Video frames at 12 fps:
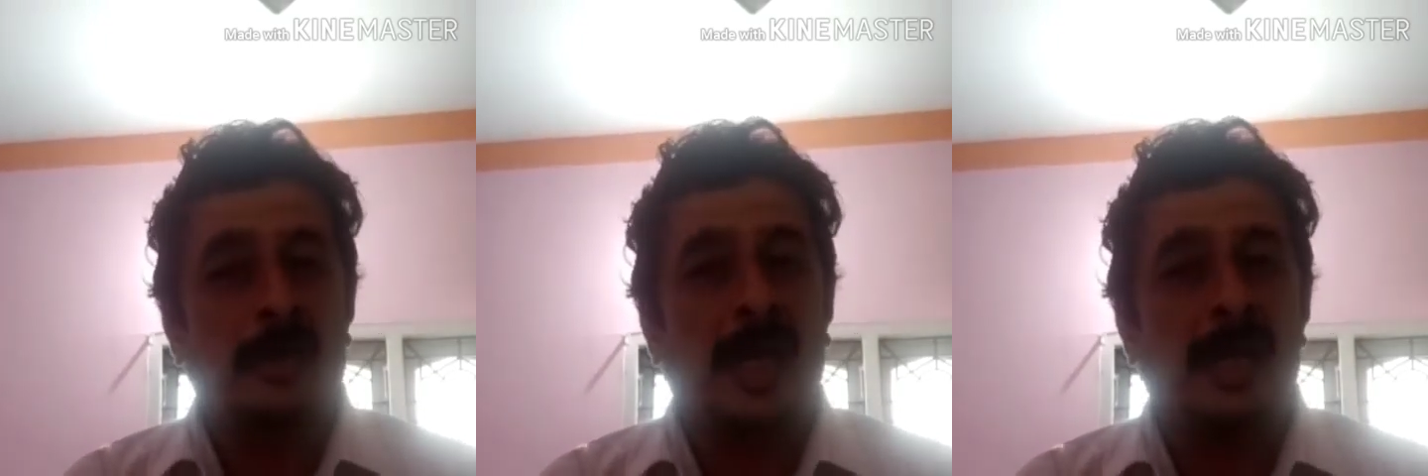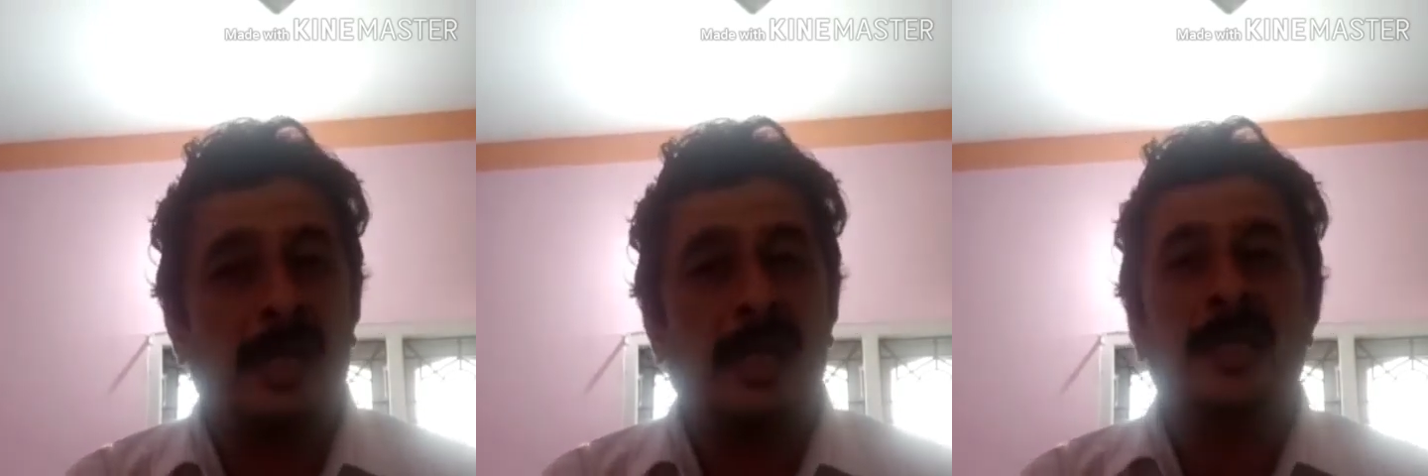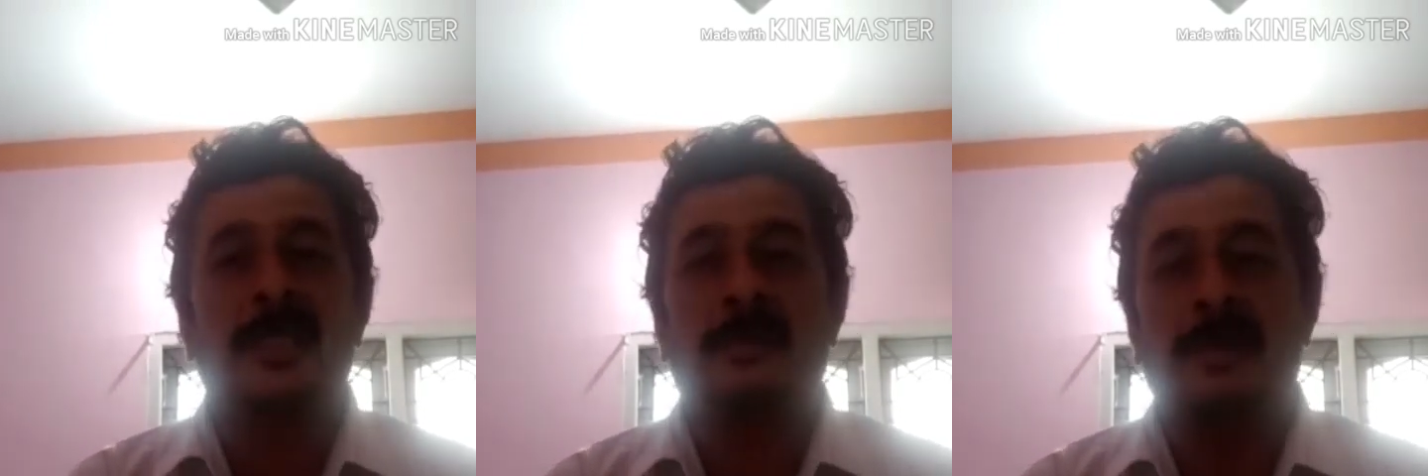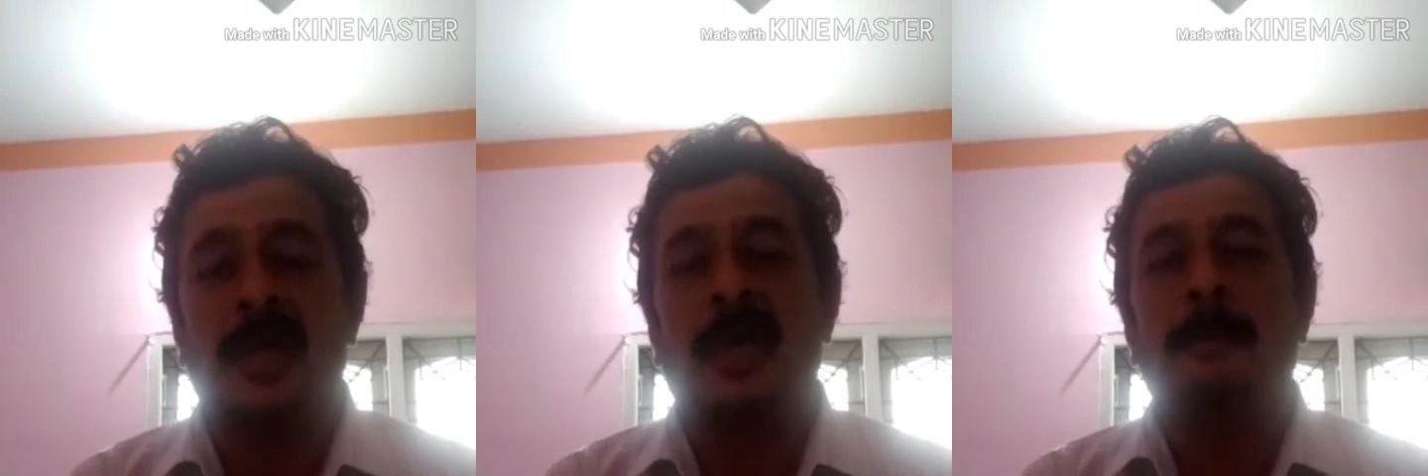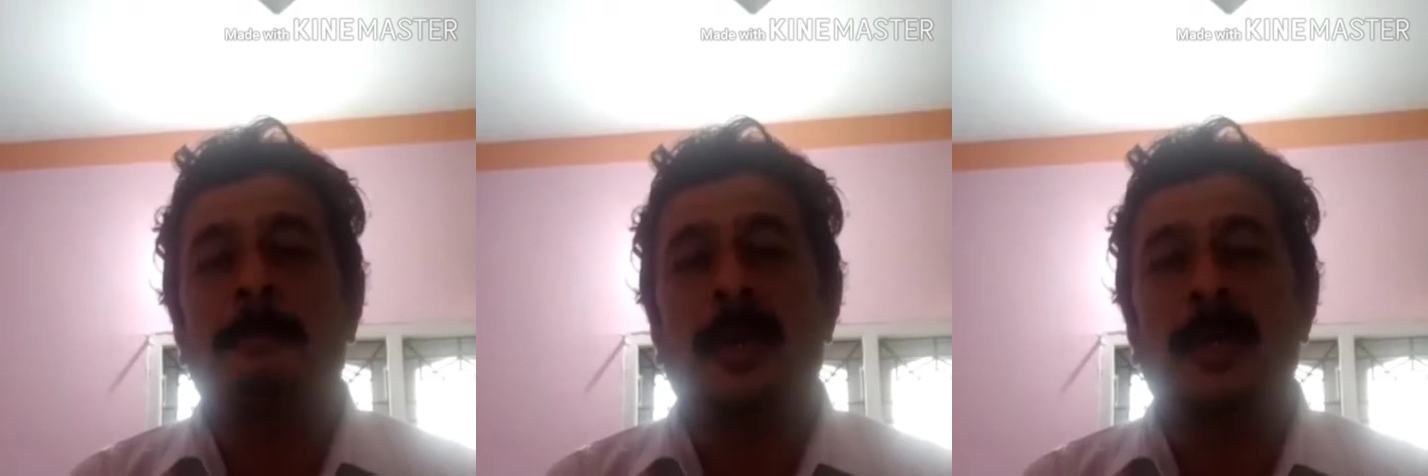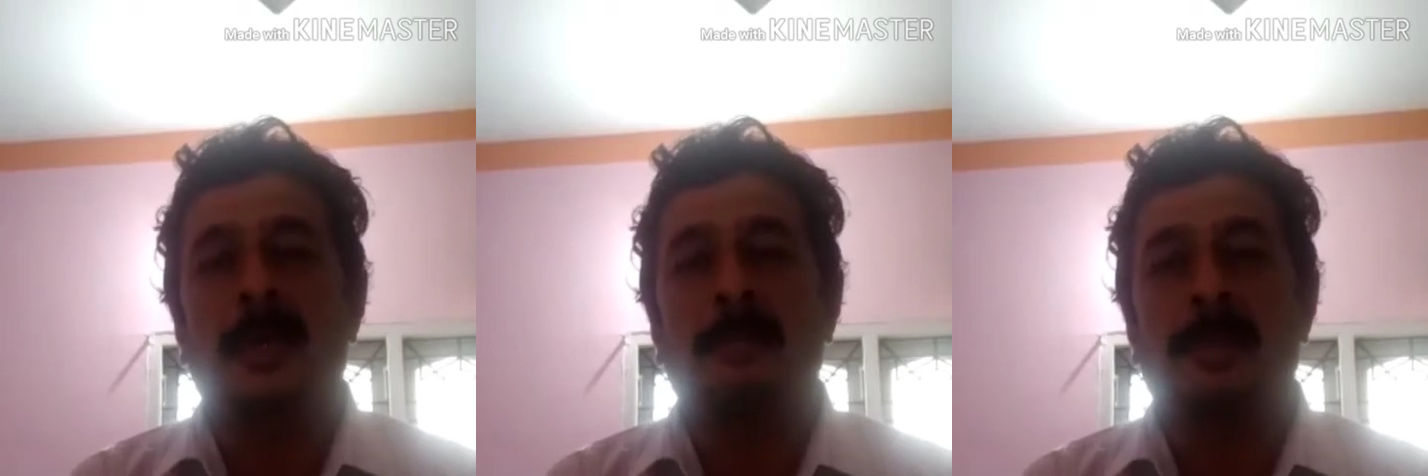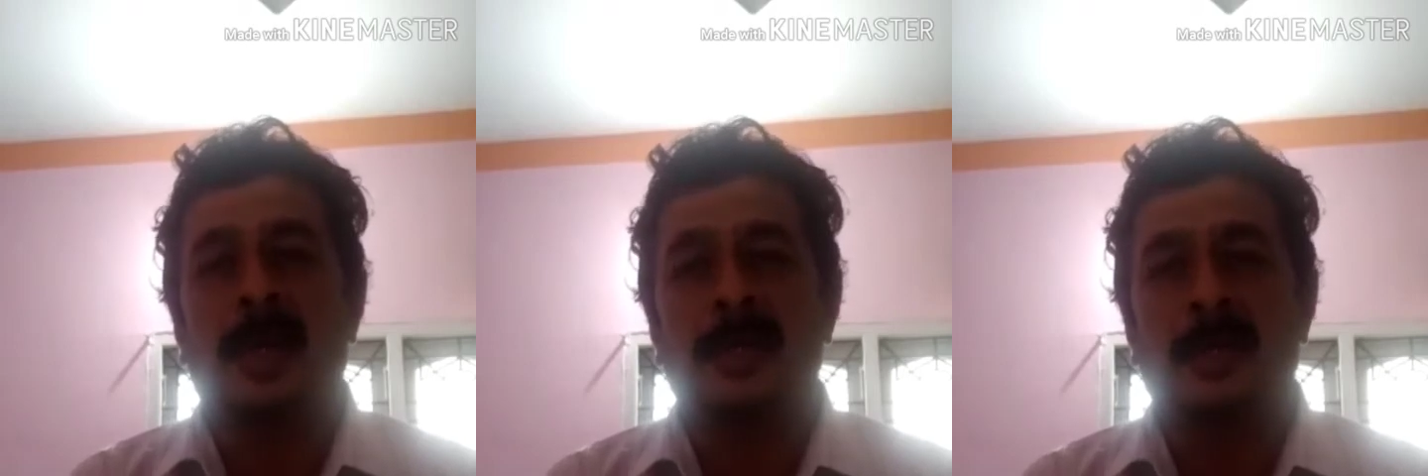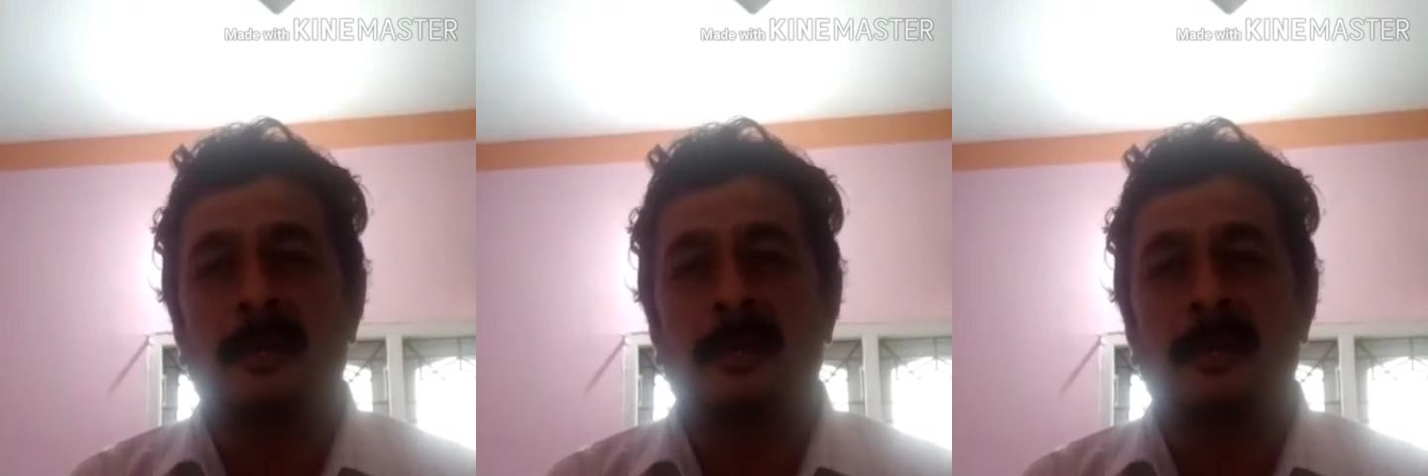writing is a very important part